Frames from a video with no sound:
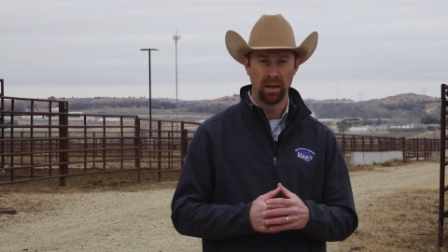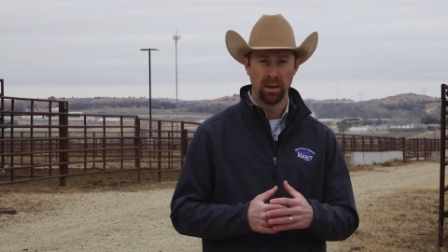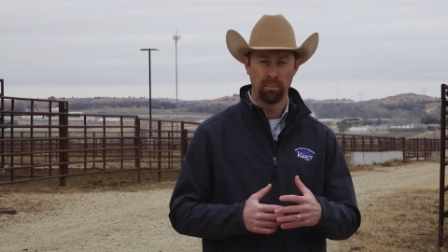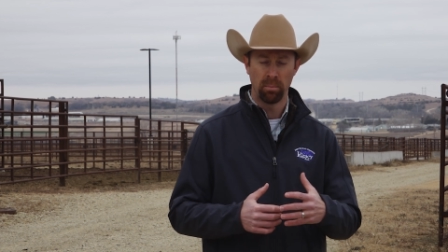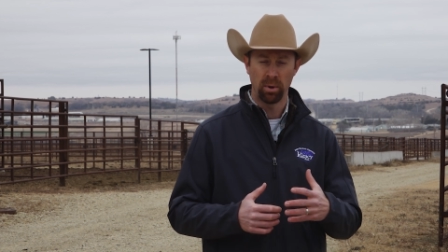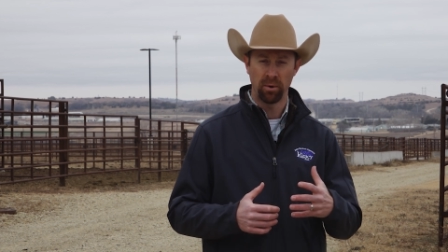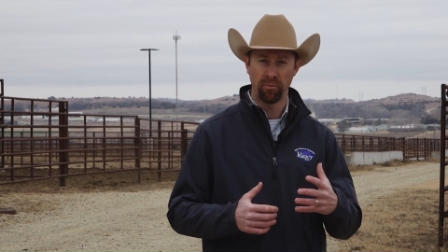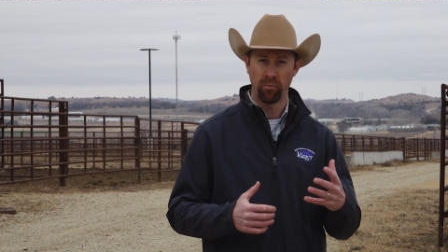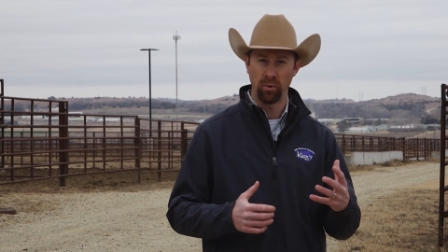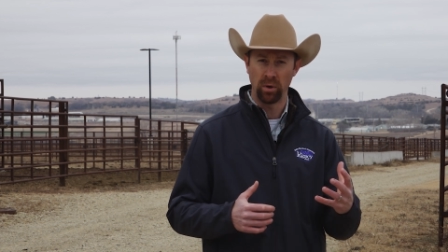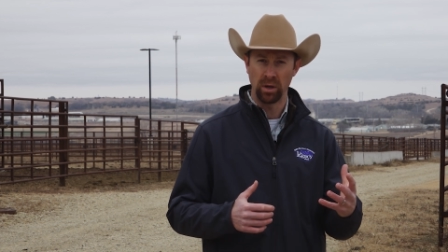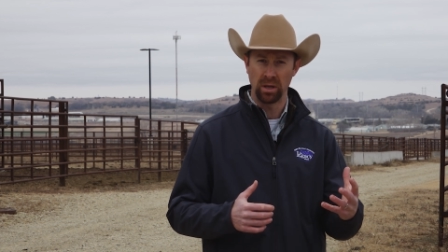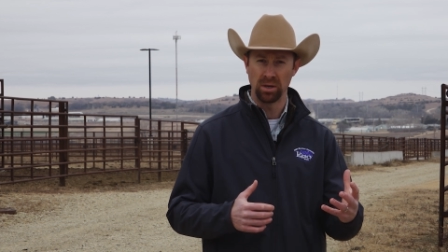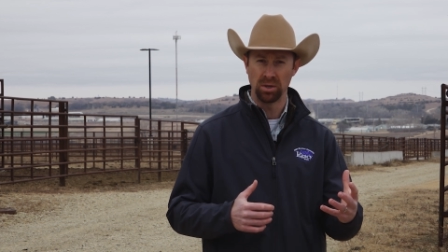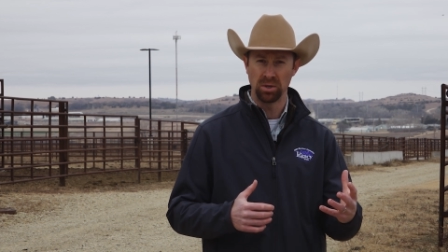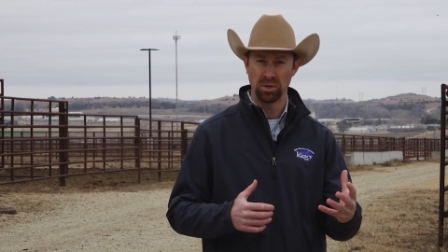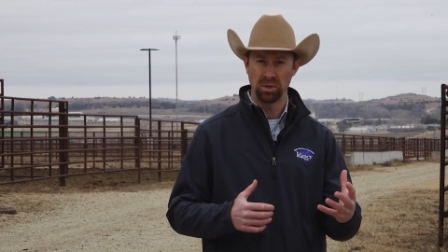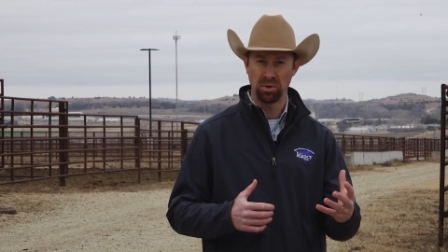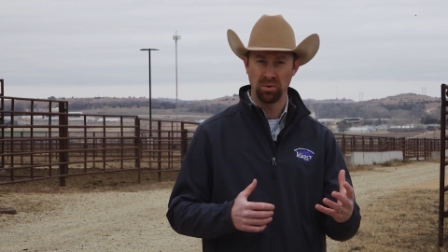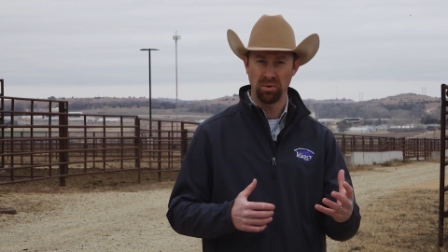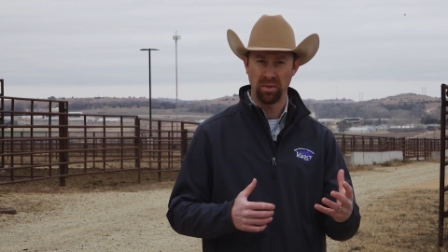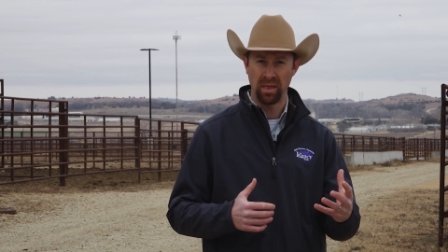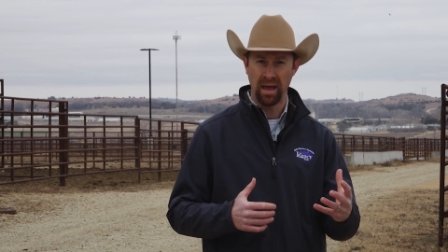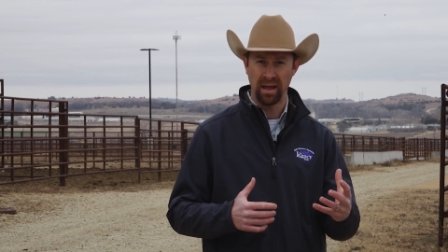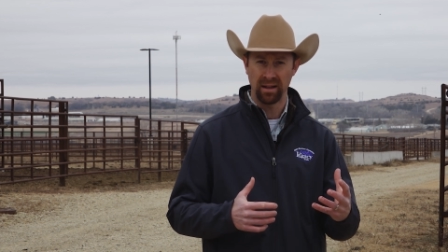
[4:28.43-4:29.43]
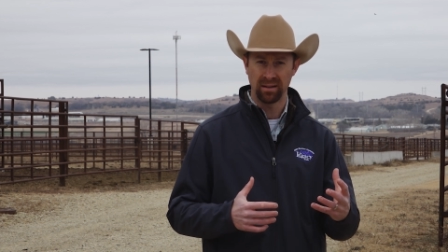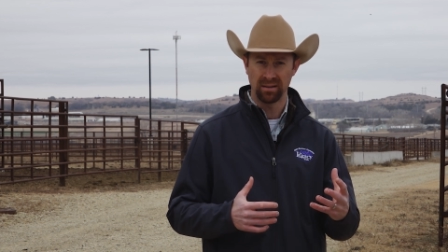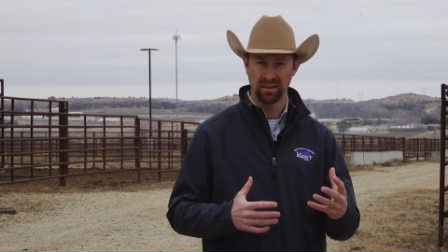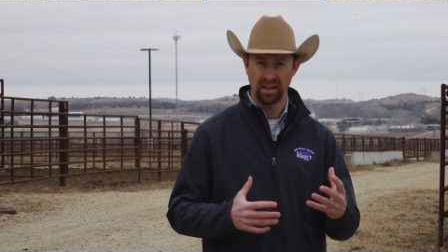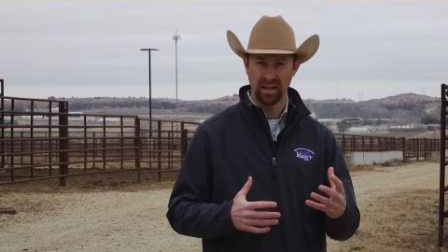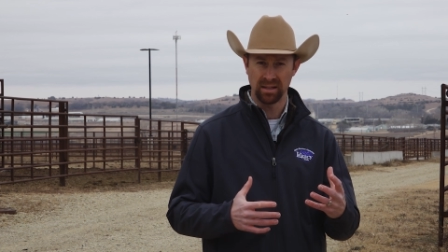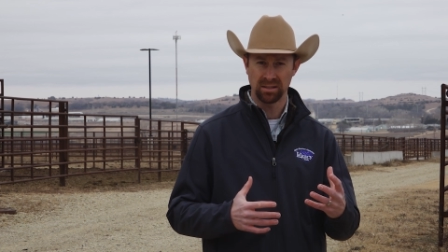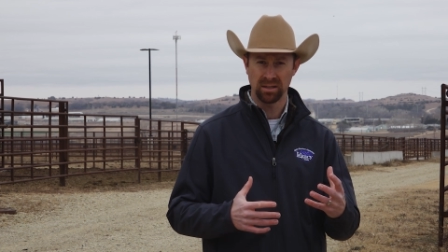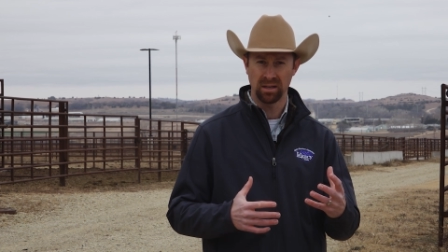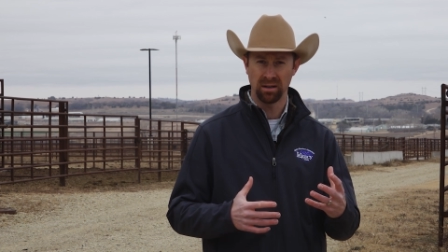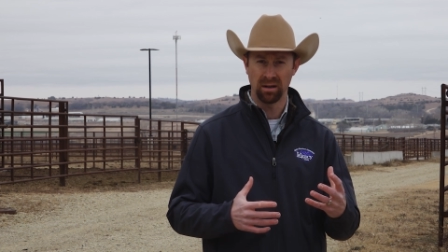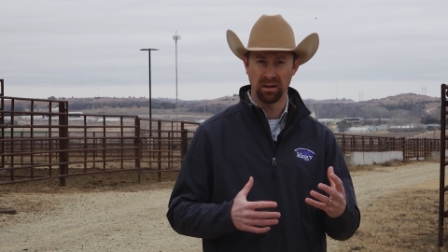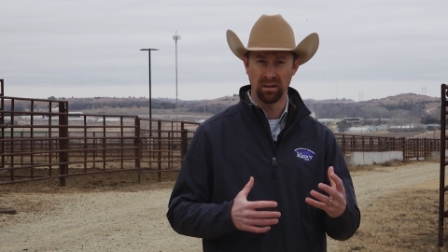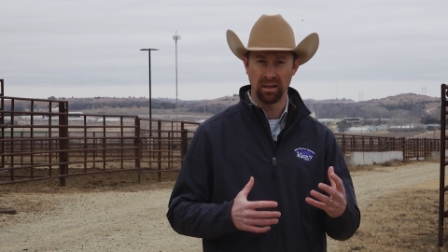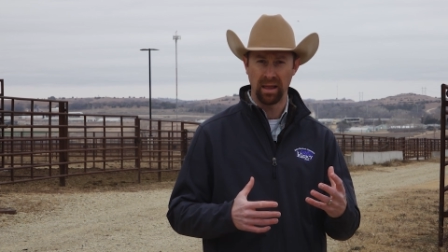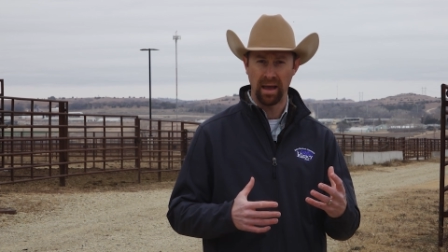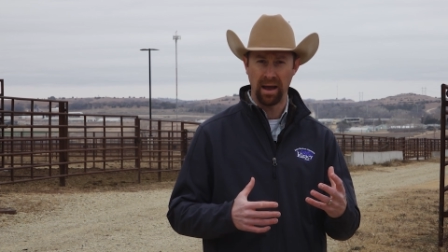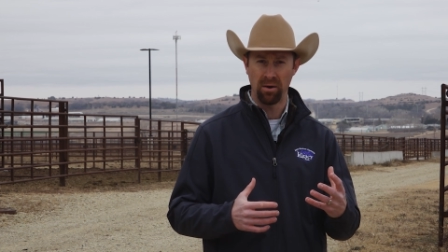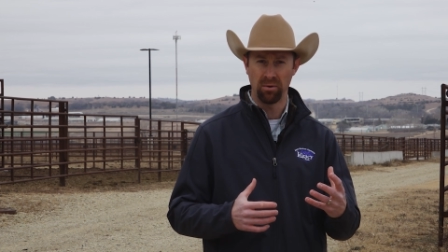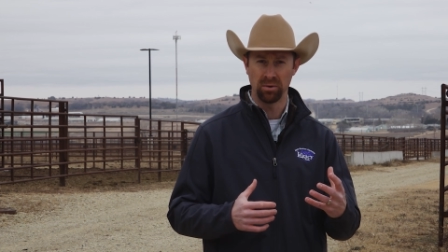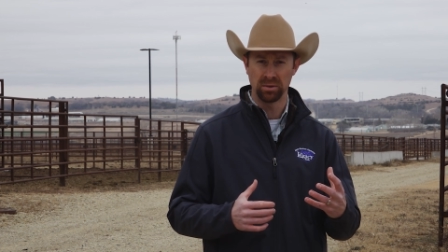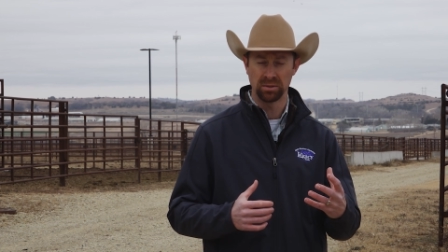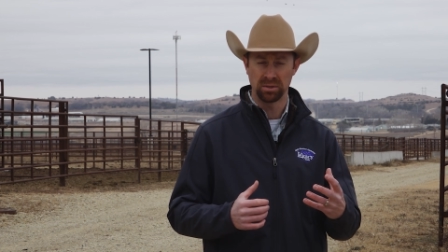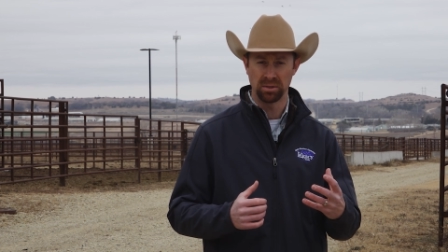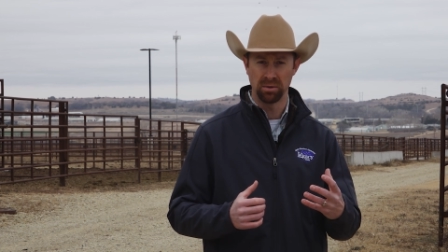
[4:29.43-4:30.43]
But if we can do that, that's going to
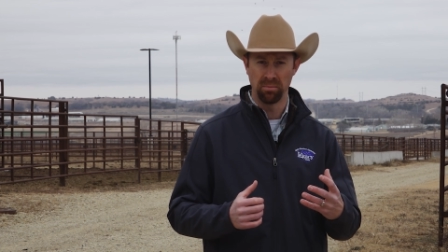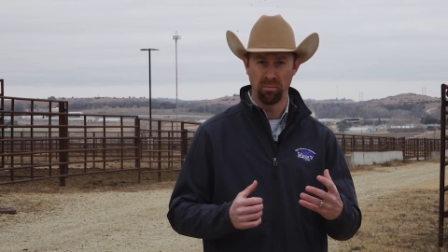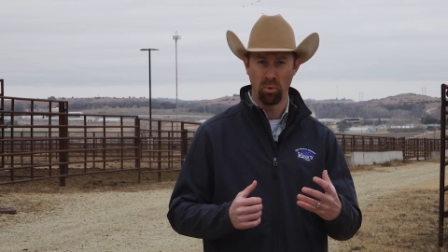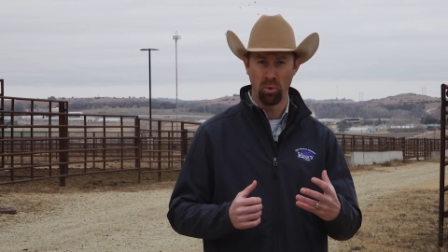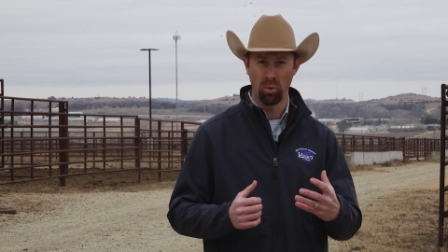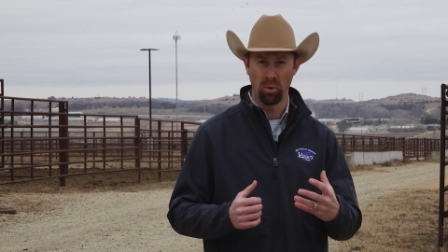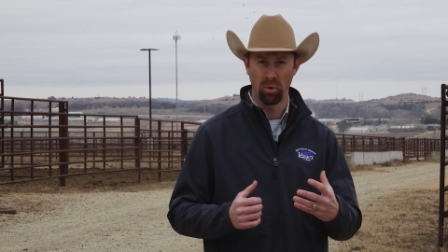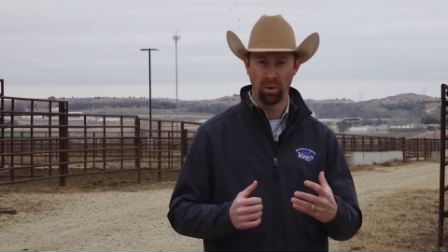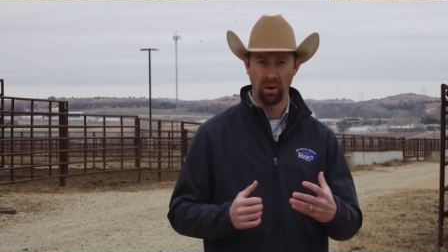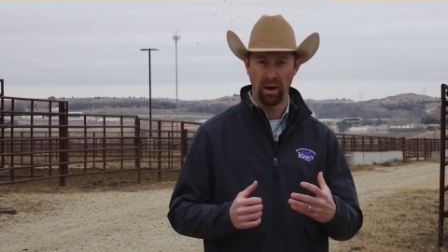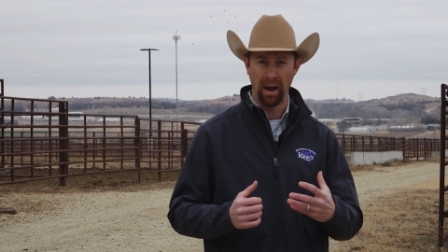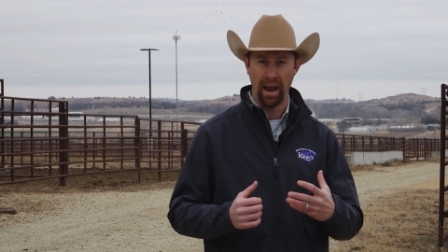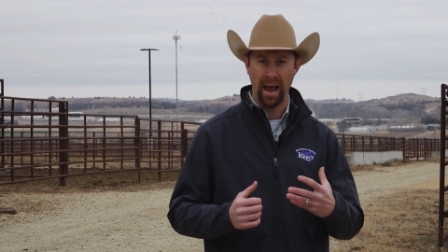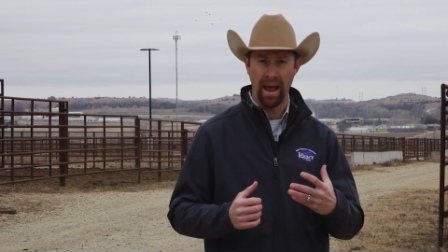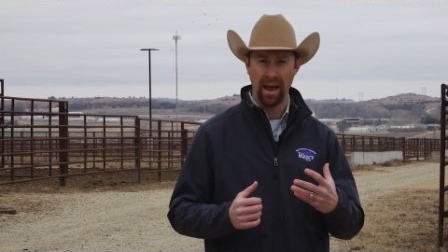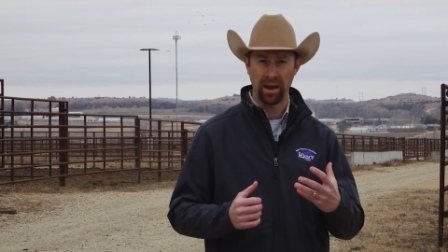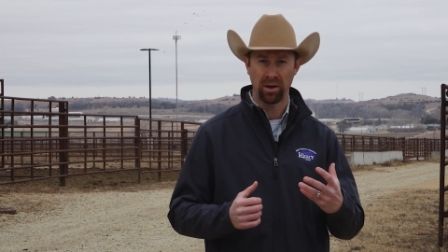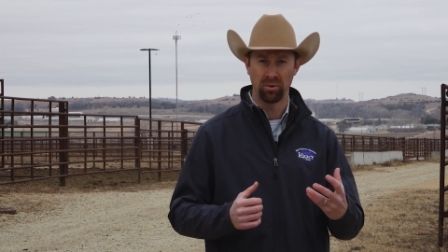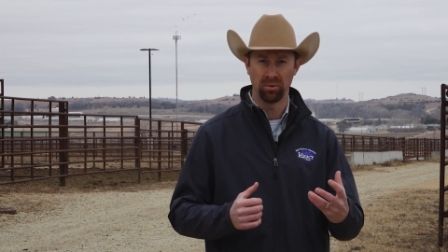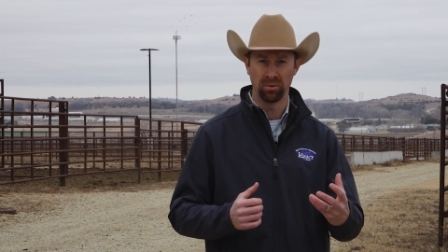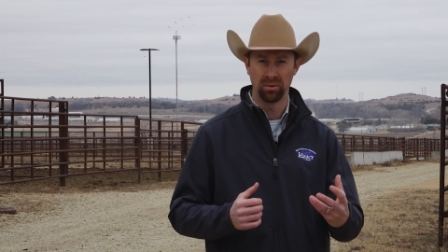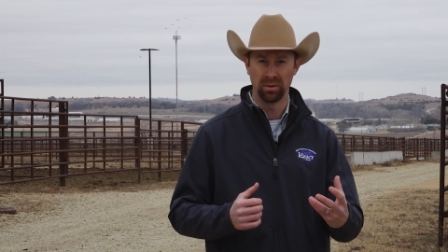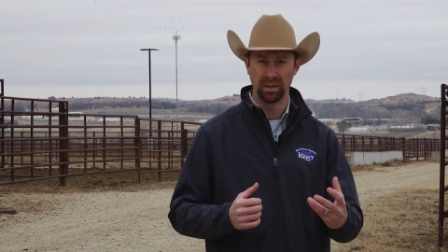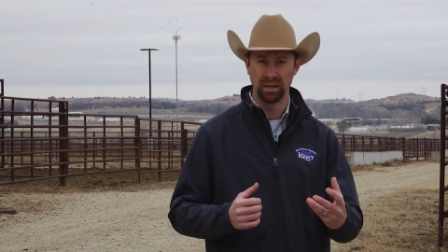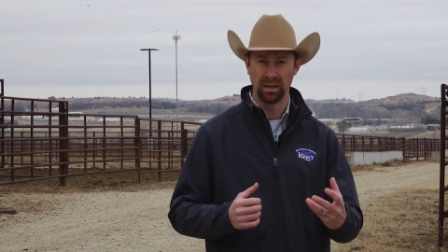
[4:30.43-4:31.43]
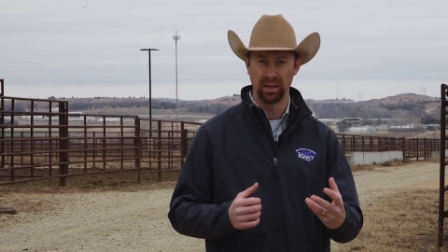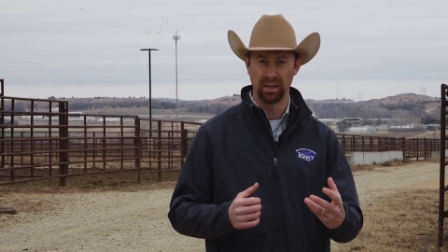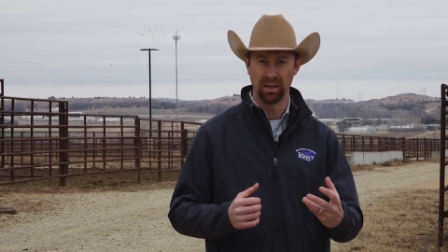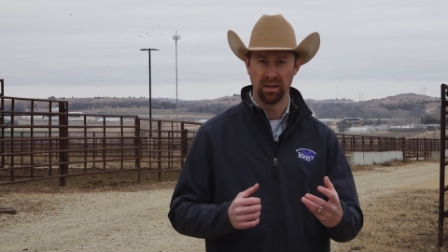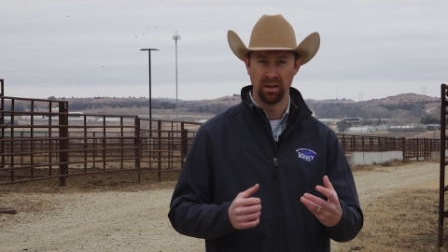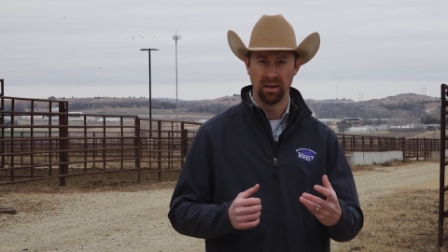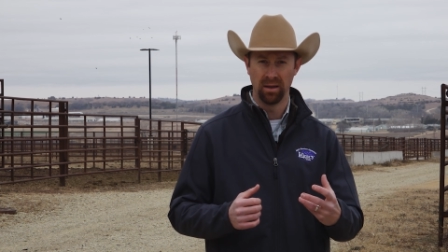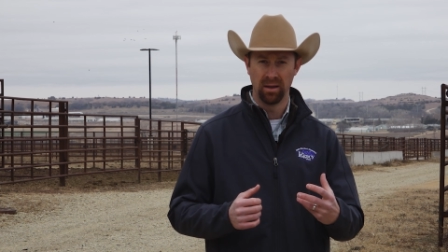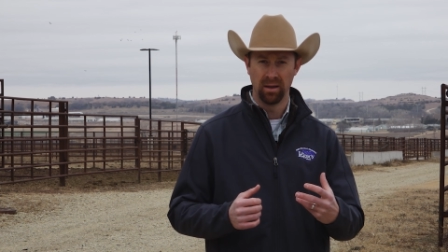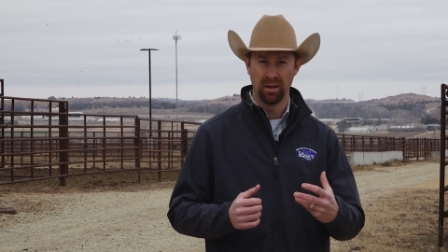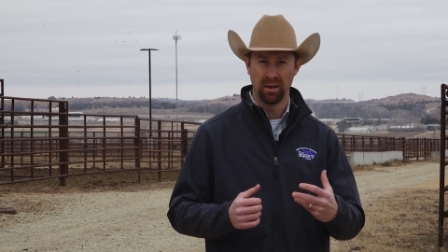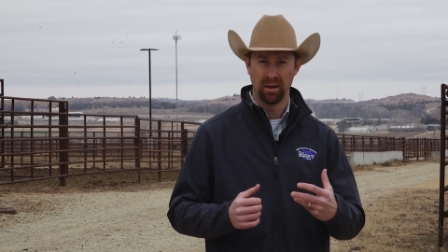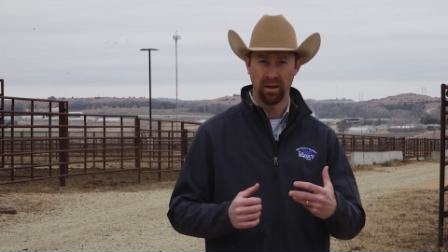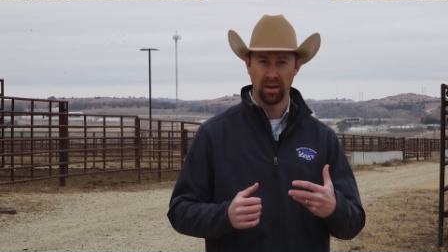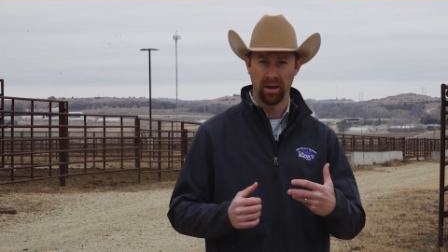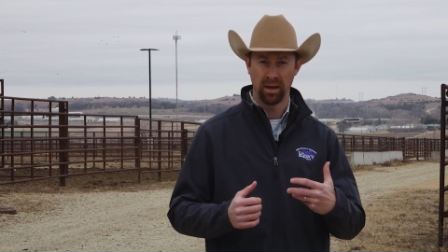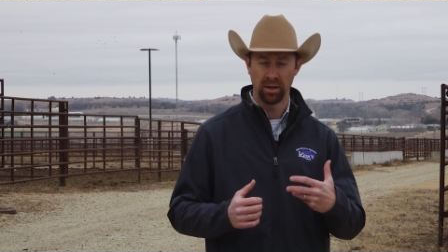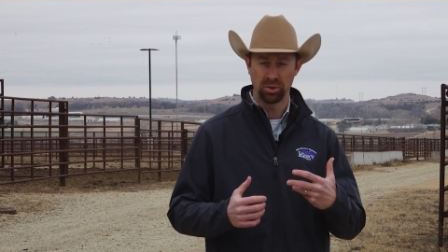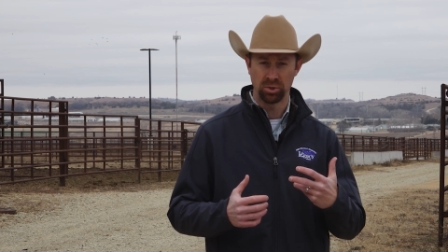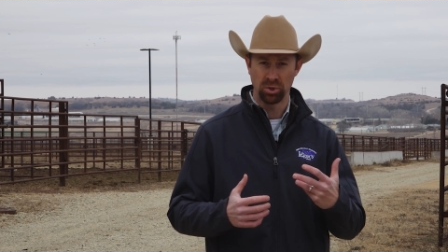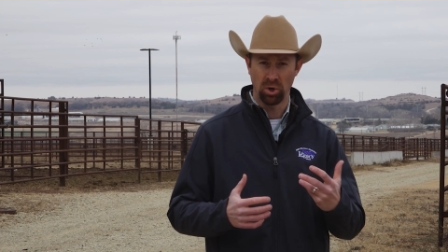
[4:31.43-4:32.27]
allow us to more accurately uh,